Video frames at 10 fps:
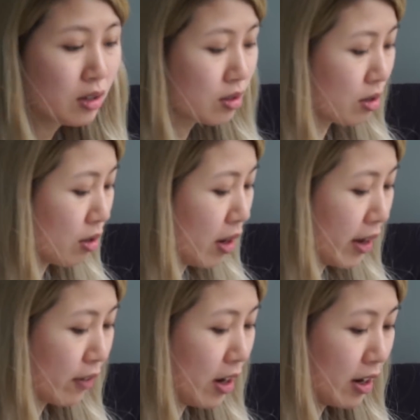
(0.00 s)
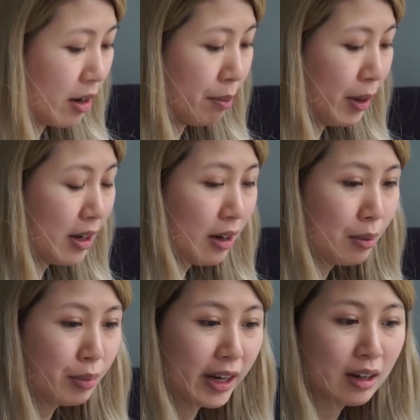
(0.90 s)
so I got a big
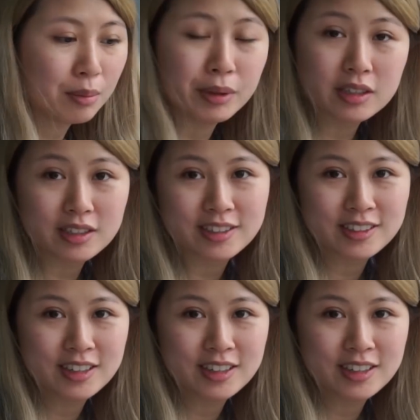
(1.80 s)
blank book